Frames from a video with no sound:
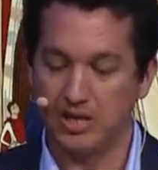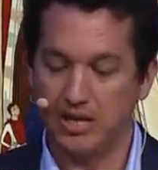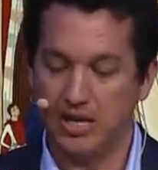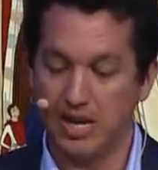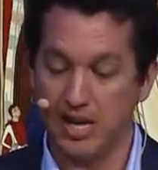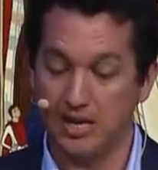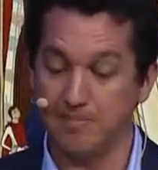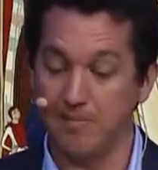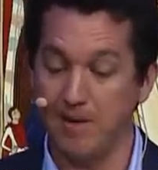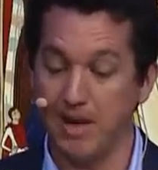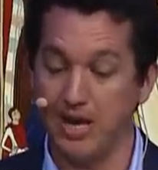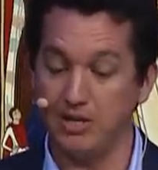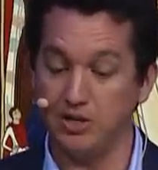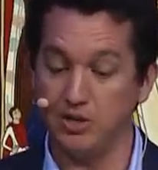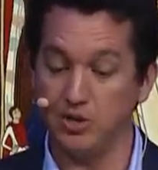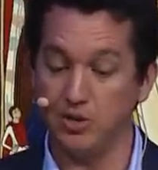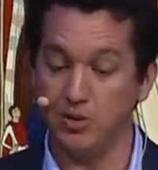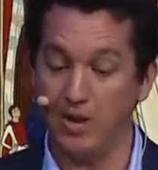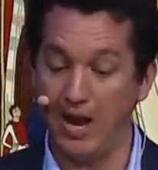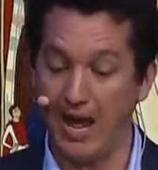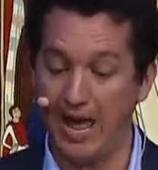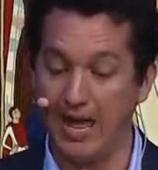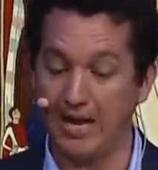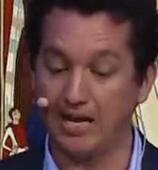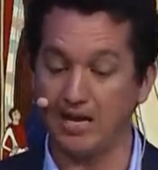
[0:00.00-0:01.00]
and men who
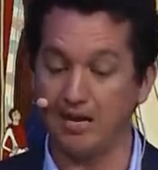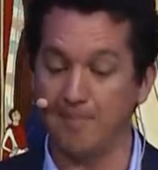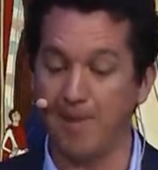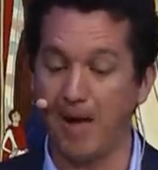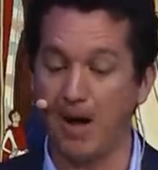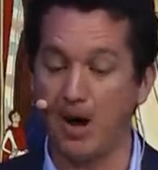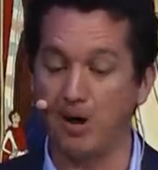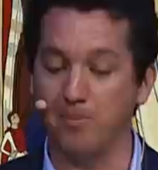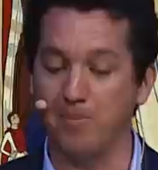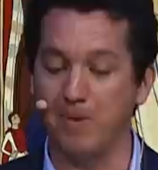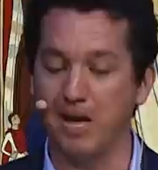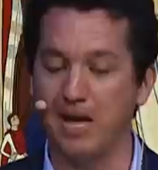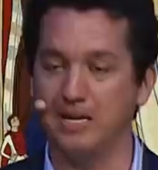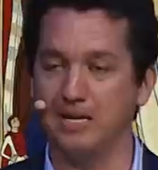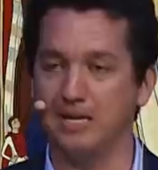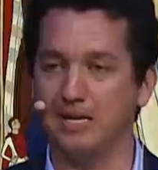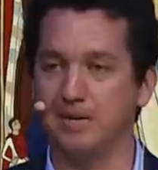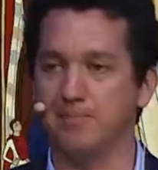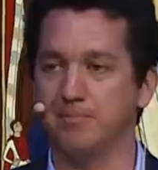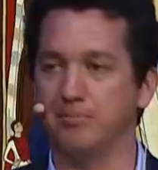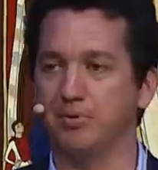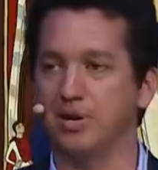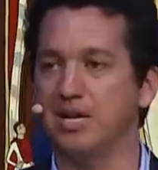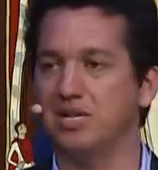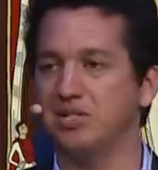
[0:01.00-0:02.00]
hang about men and
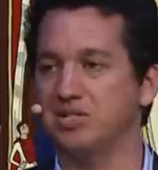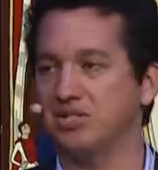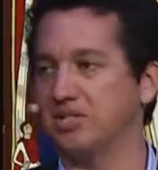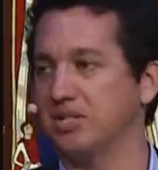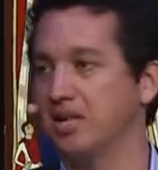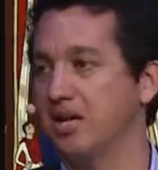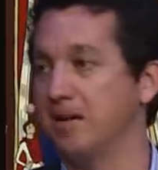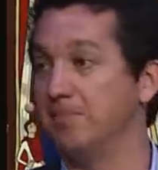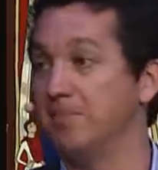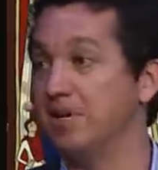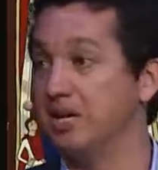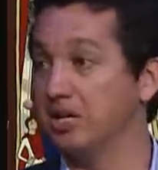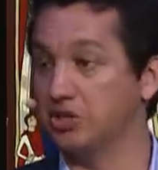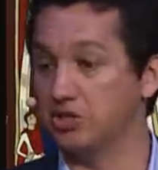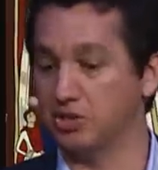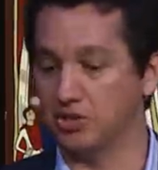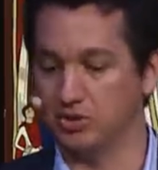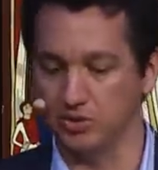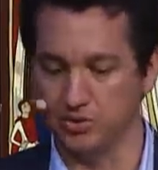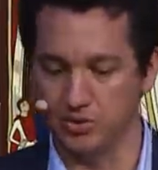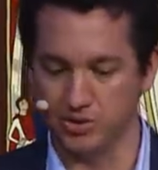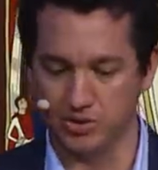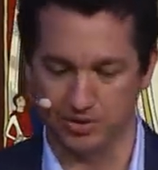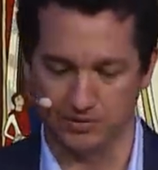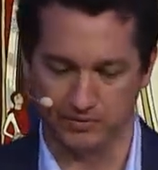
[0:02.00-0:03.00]
embrace them
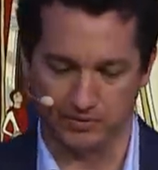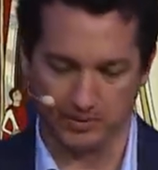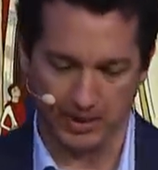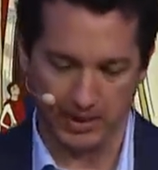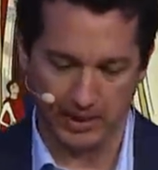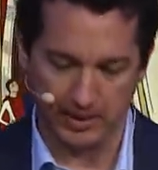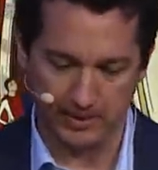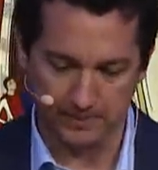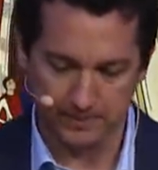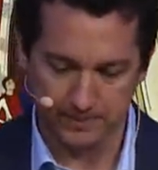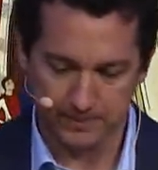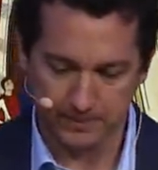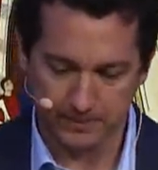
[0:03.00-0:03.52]
exclusively.